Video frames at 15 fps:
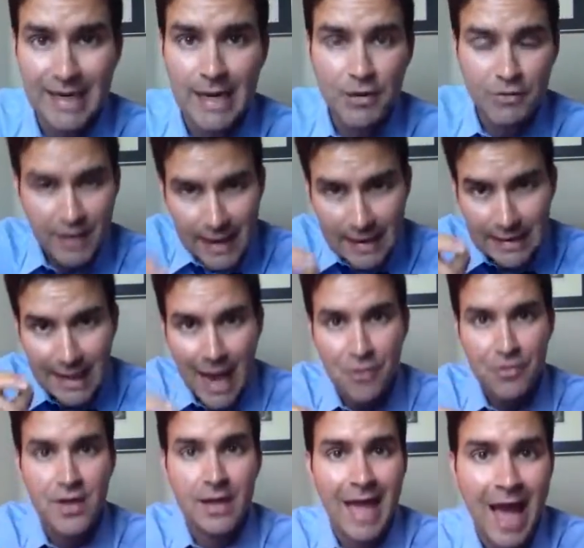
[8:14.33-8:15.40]
It is the
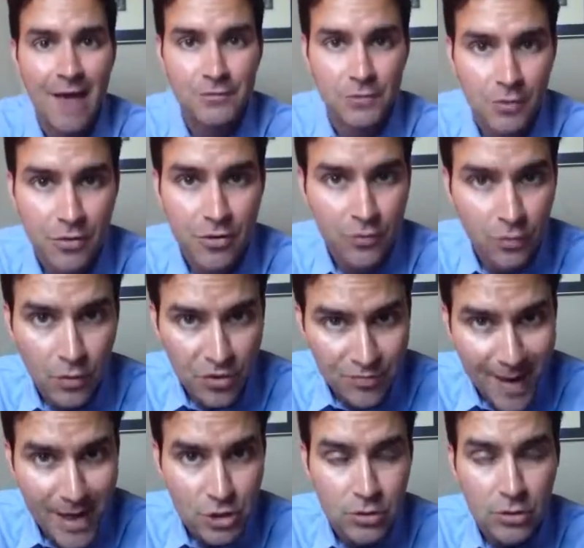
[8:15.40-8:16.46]
classic after-school
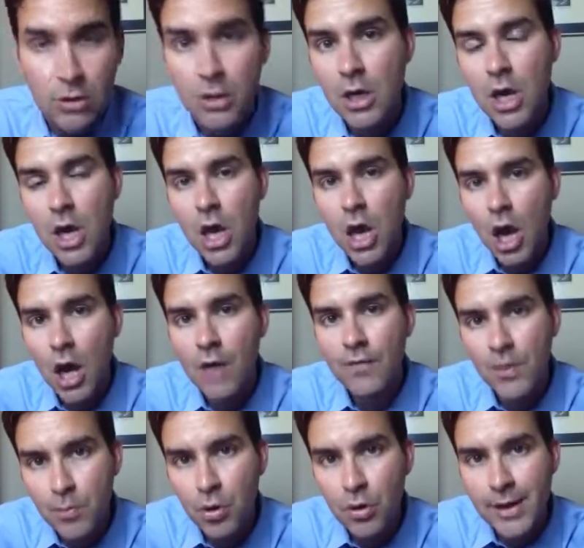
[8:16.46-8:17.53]
special of
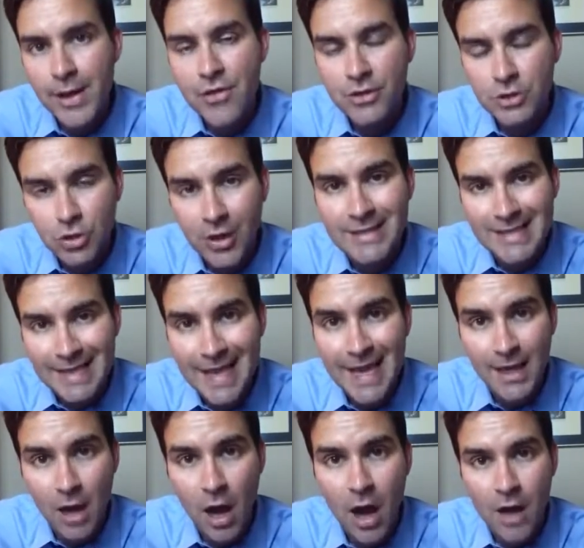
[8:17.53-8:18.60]
the bullies trying to
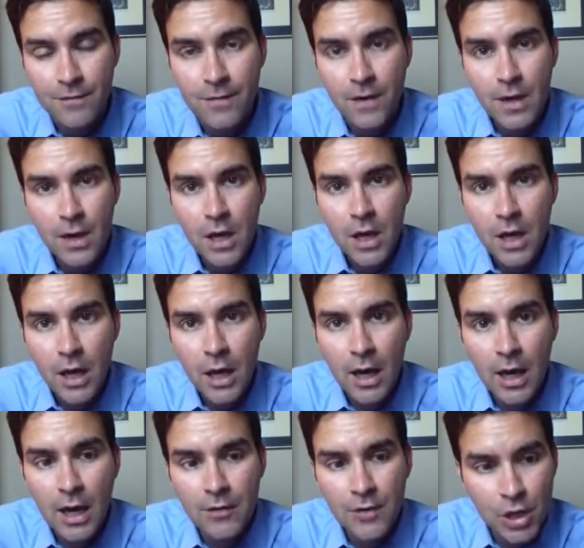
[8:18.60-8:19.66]
kick off
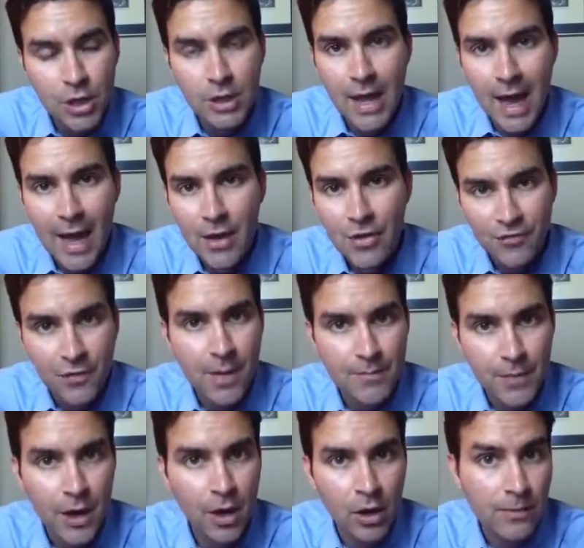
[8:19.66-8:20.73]
the good guys from
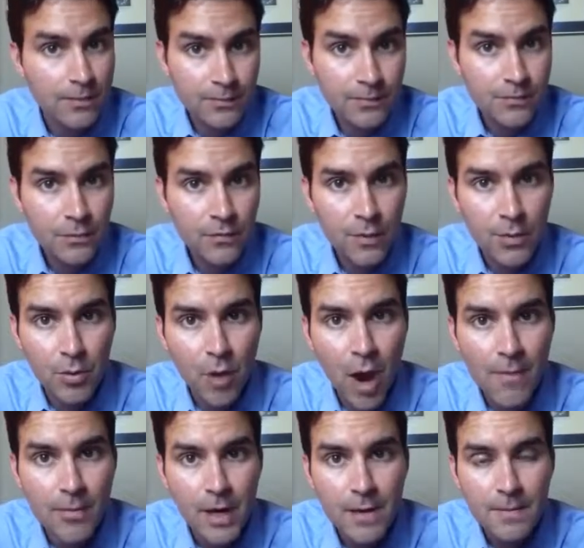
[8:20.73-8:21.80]
their
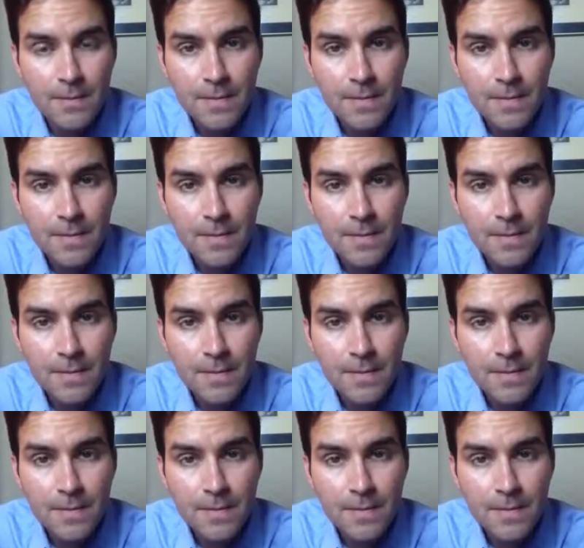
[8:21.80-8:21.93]
property.